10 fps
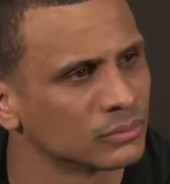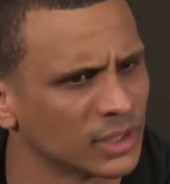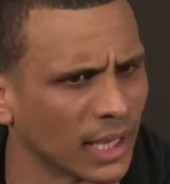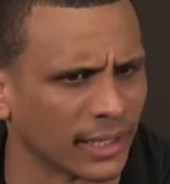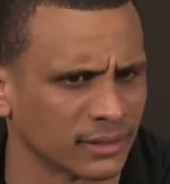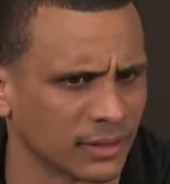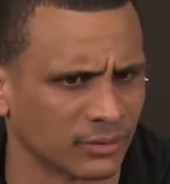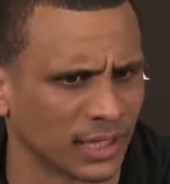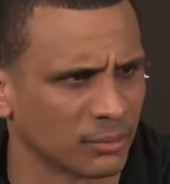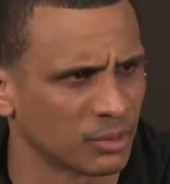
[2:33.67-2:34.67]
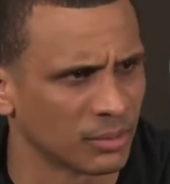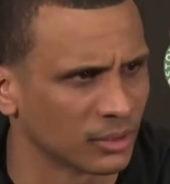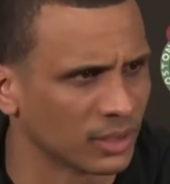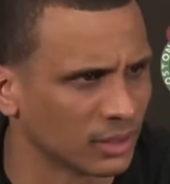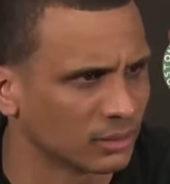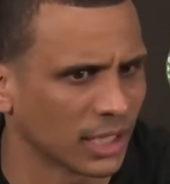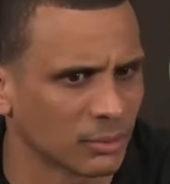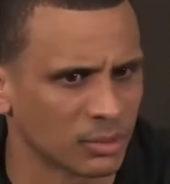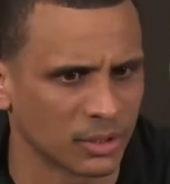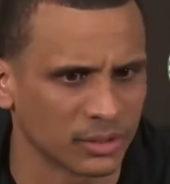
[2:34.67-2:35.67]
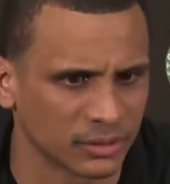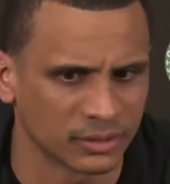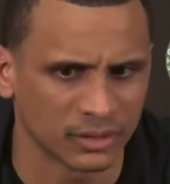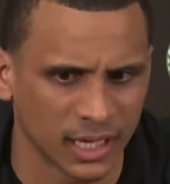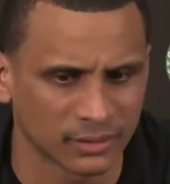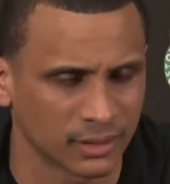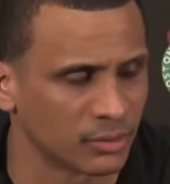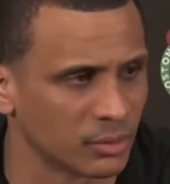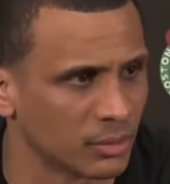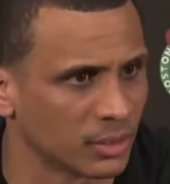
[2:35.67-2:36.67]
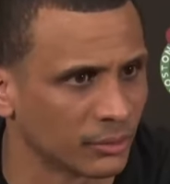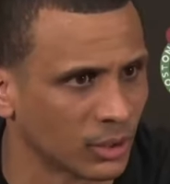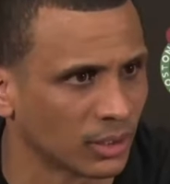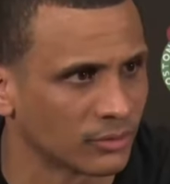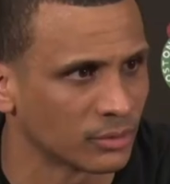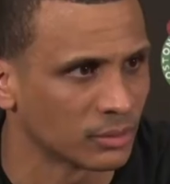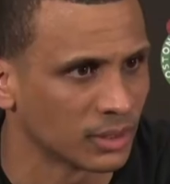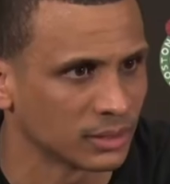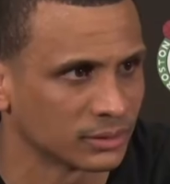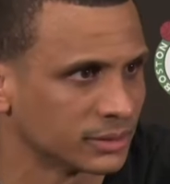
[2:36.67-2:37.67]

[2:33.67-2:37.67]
Yeah, I could be better. Yeah, I could be better, and the guys have to be better. We all have to be better.